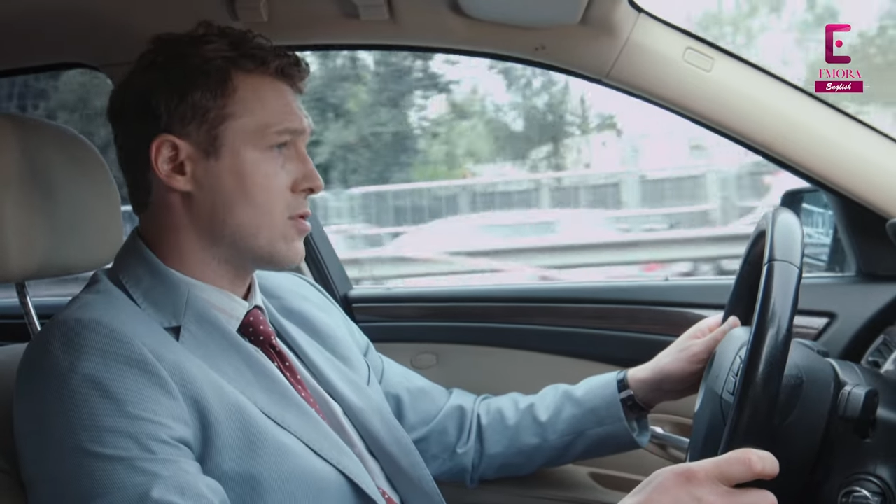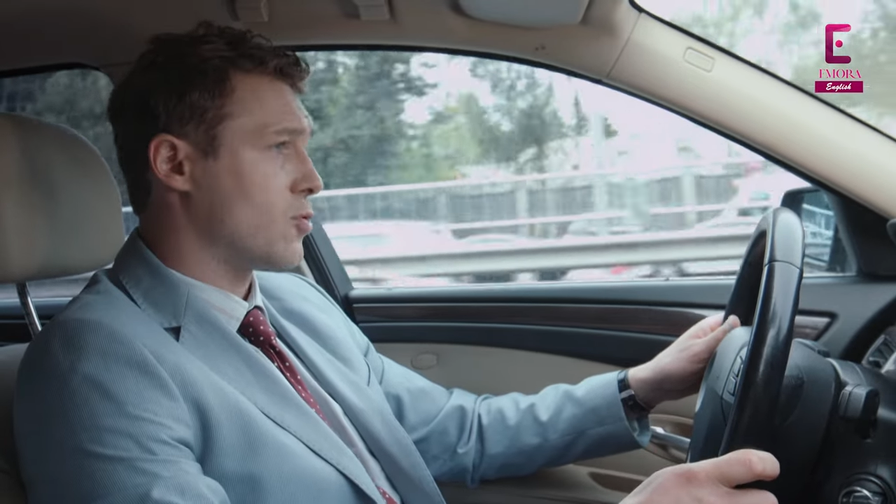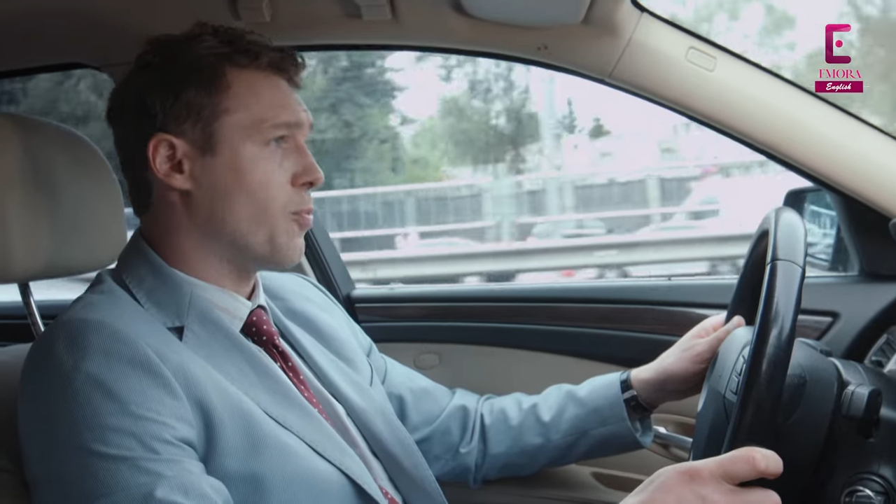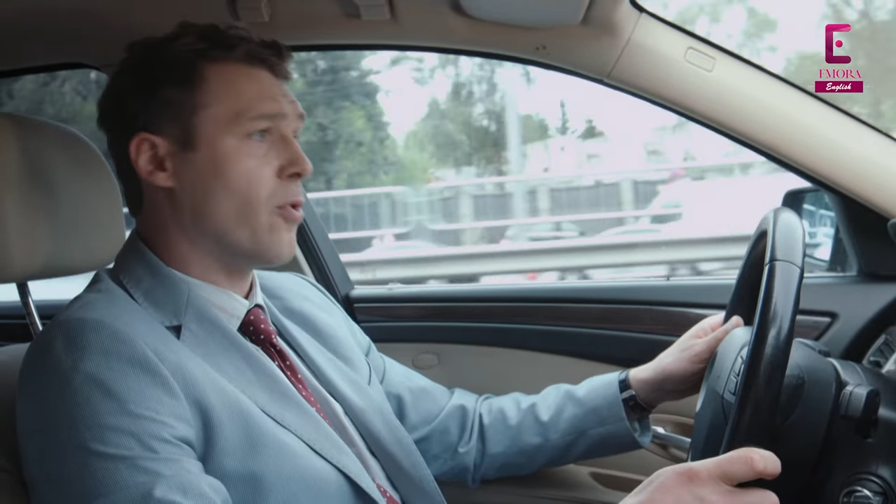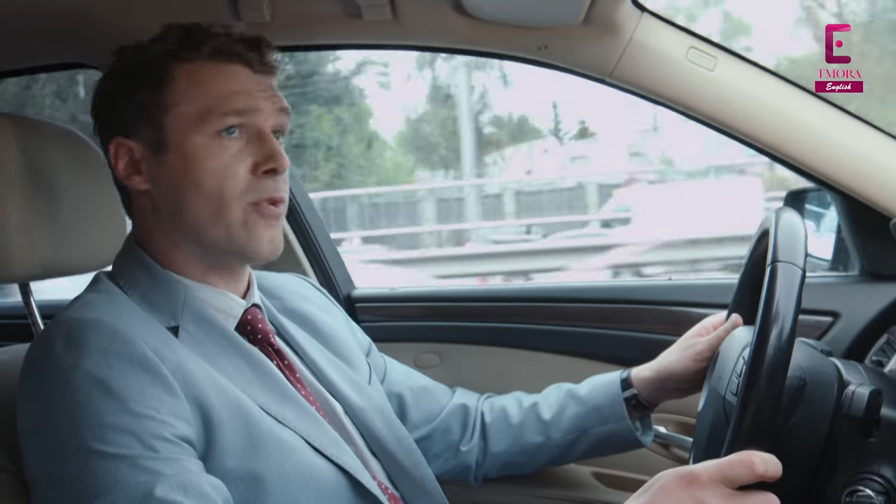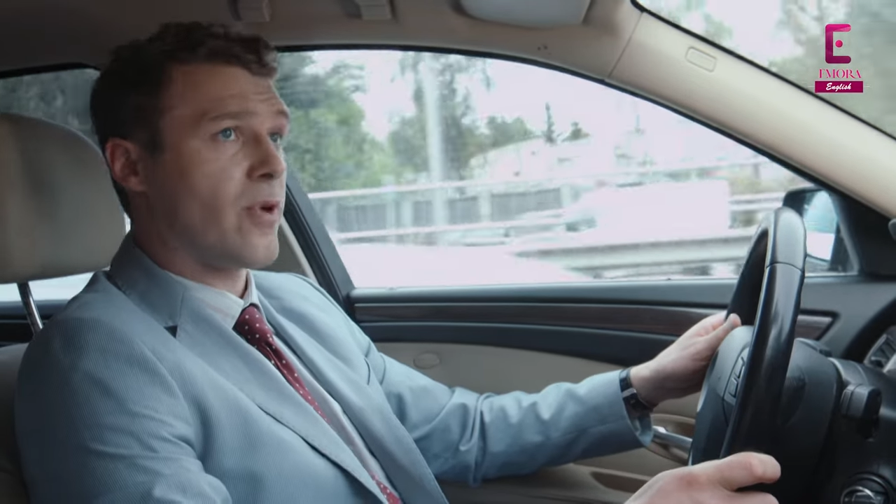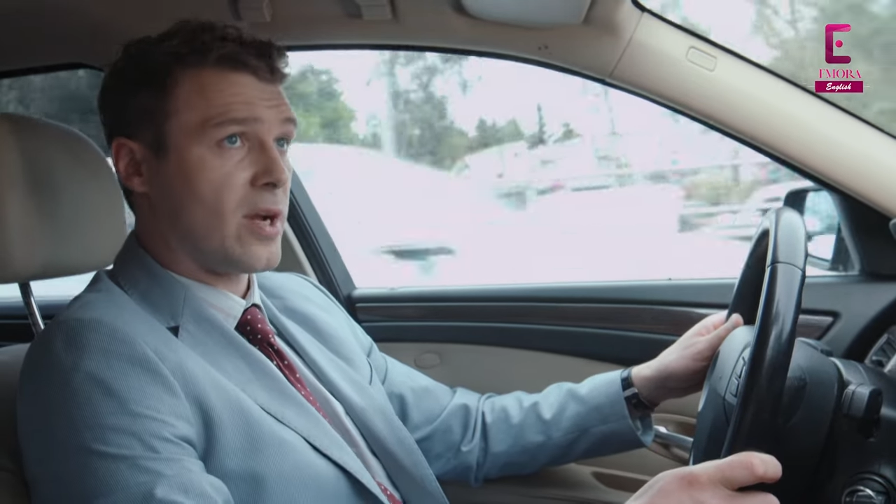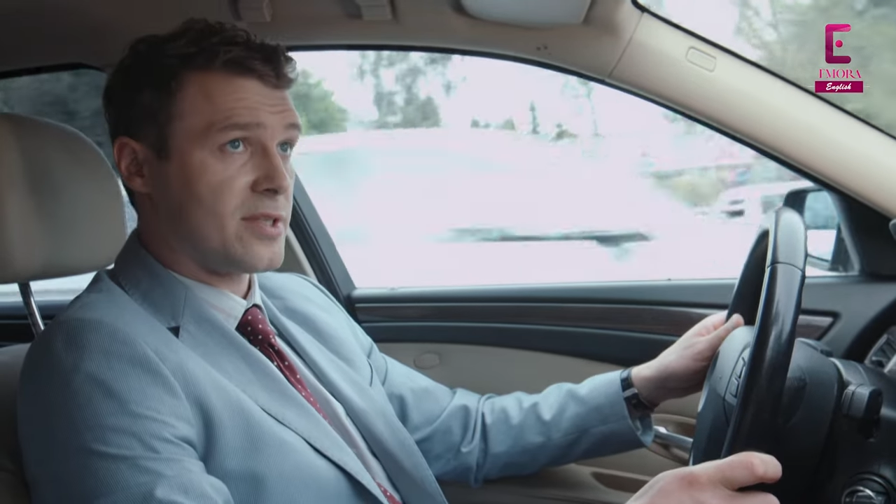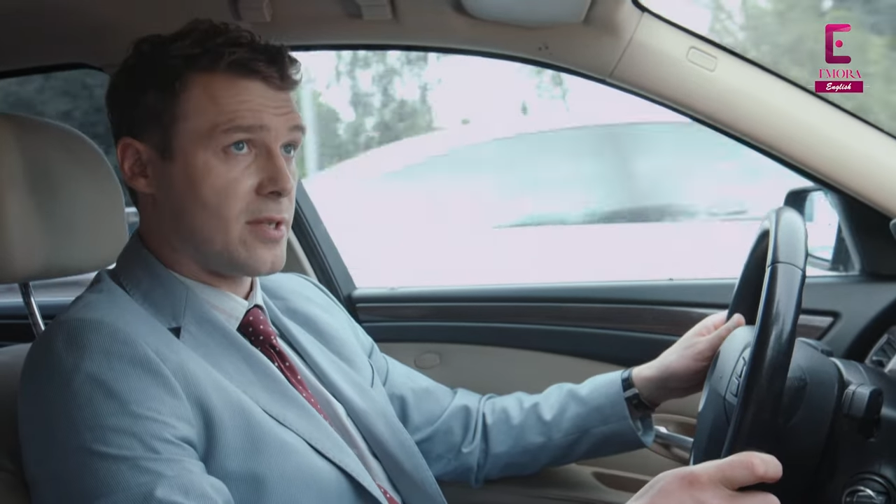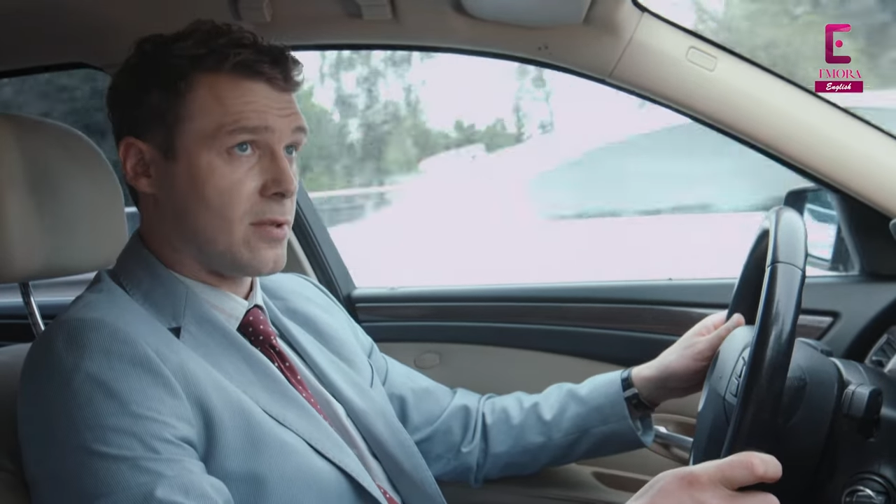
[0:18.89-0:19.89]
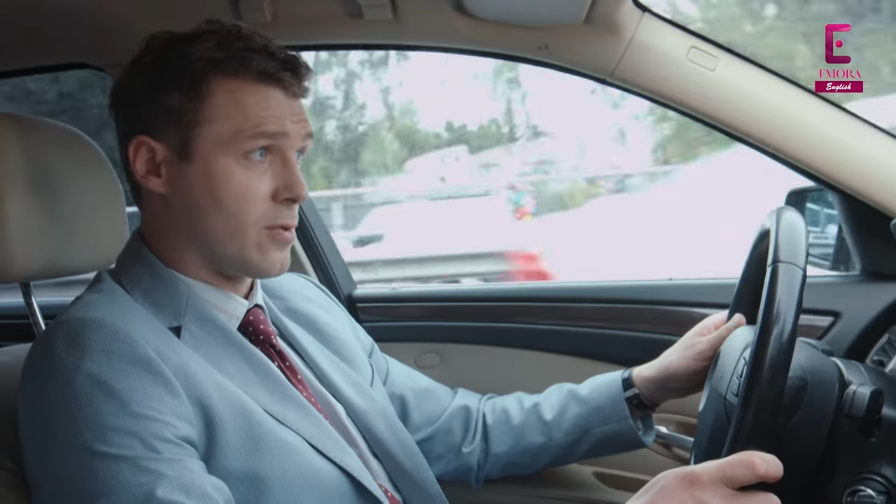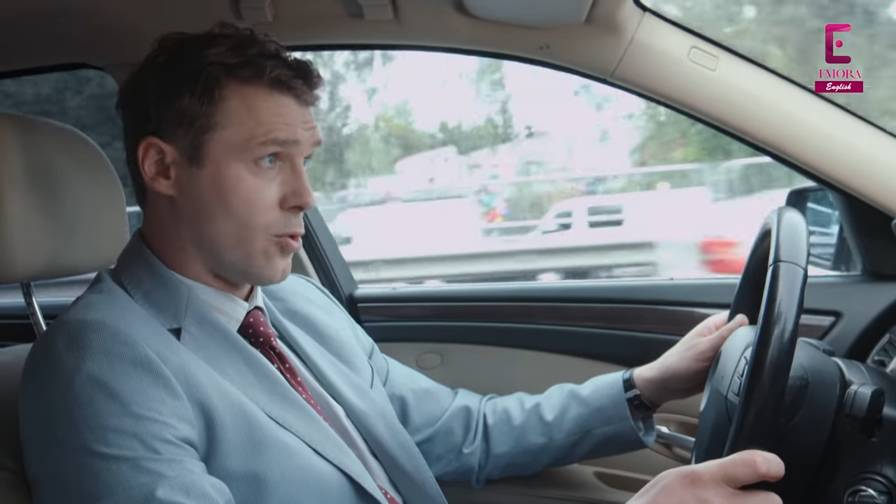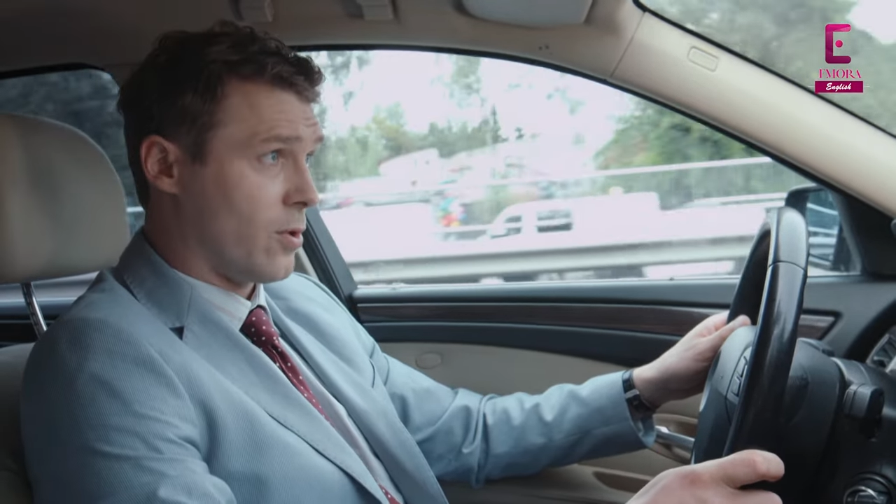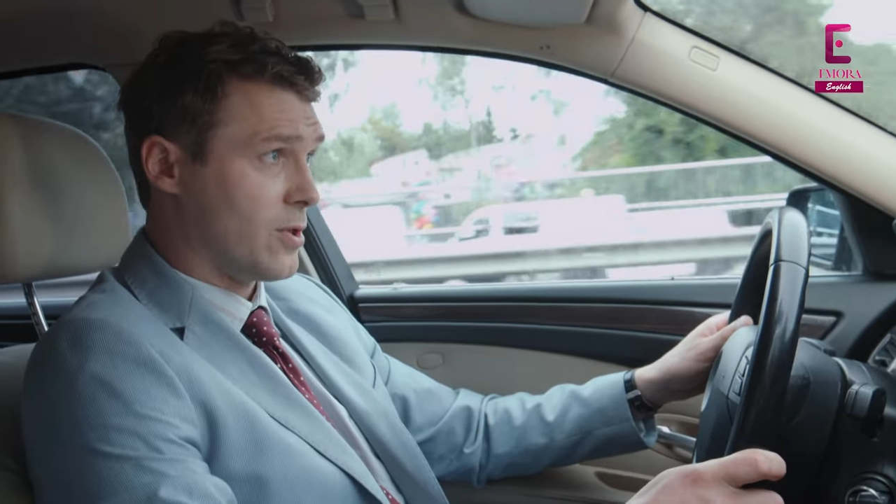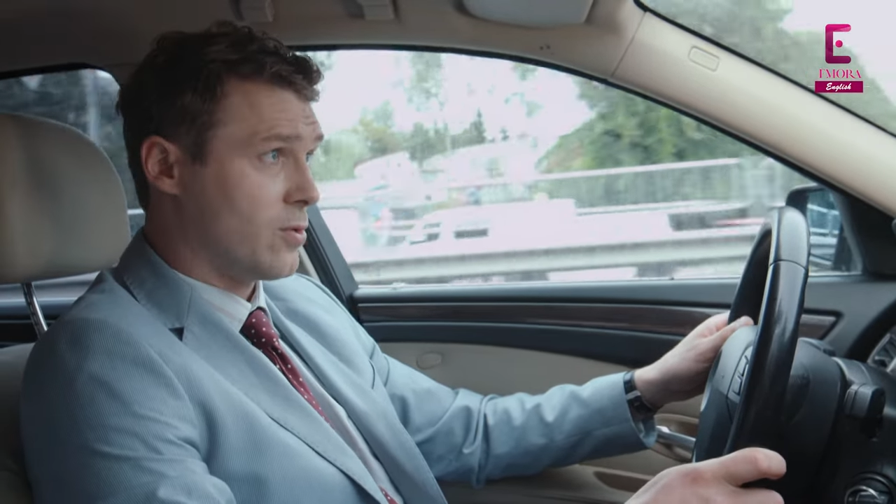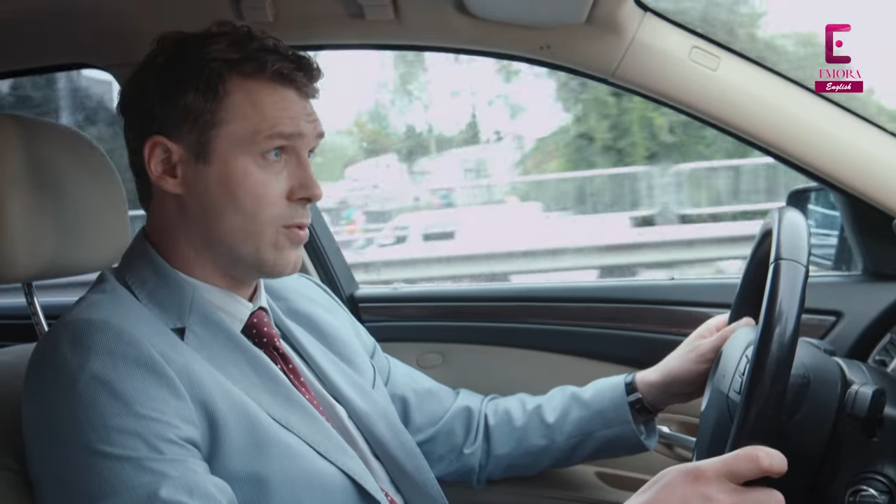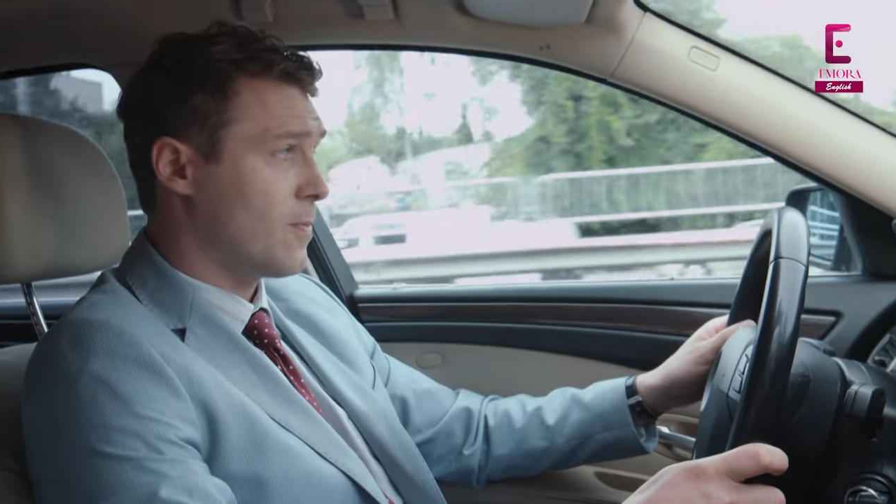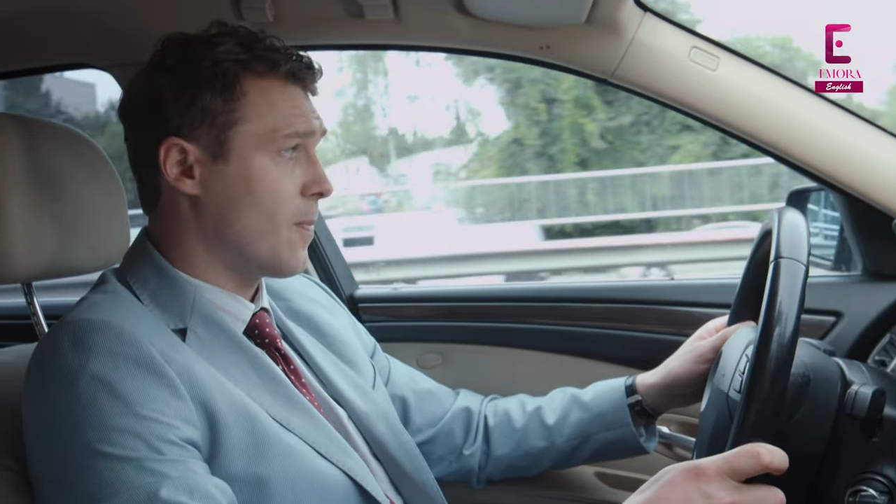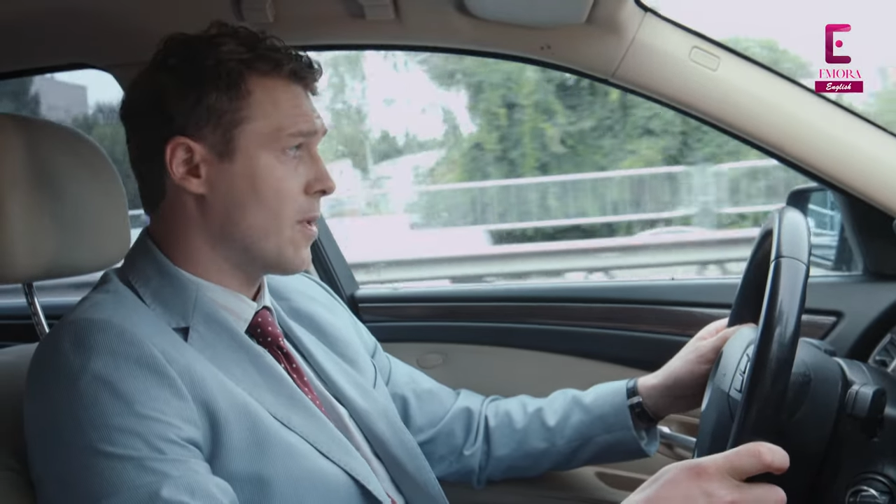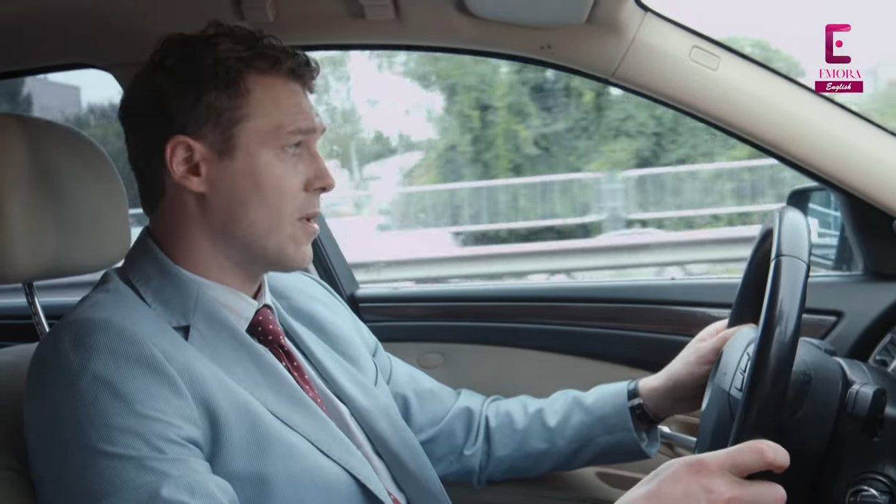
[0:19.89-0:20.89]
He was buying the company's
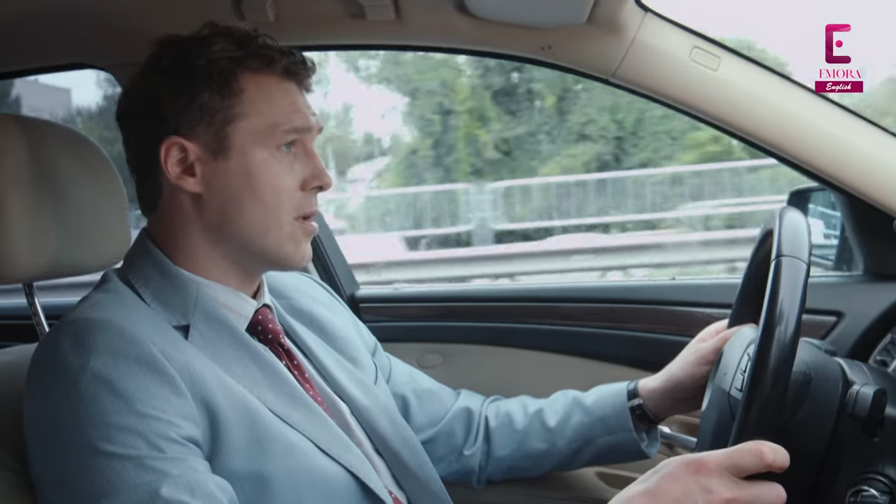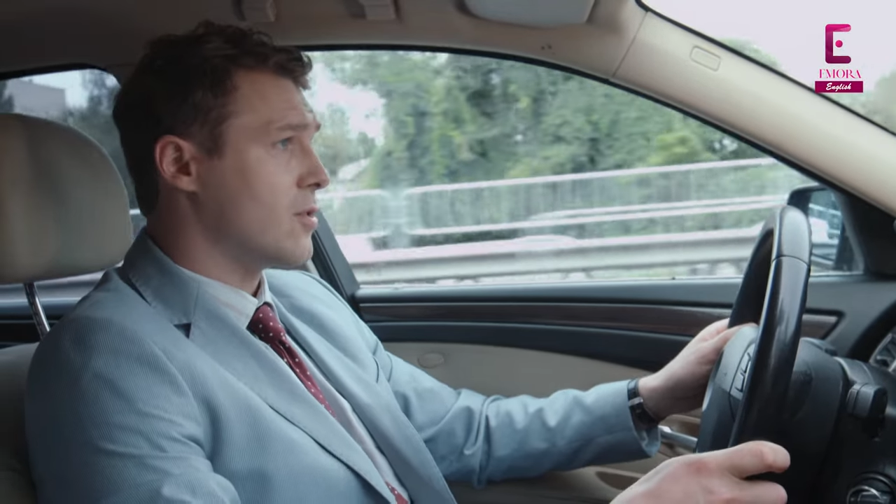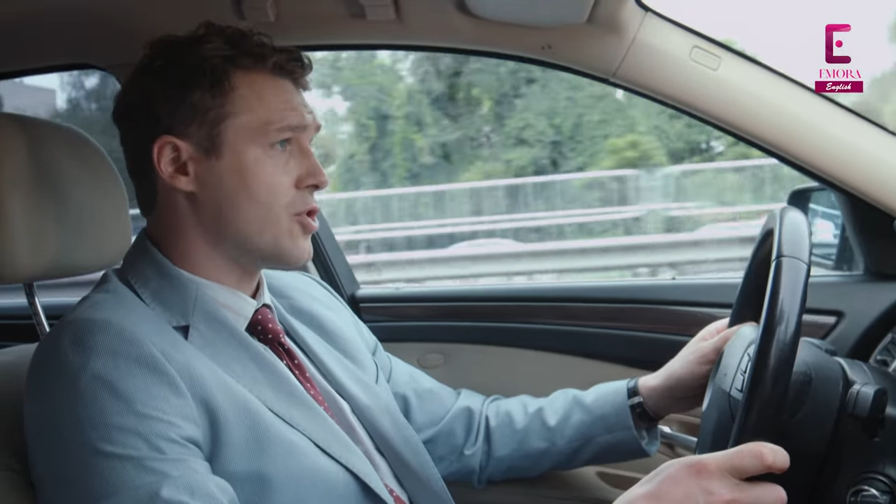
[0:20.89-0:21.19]
shares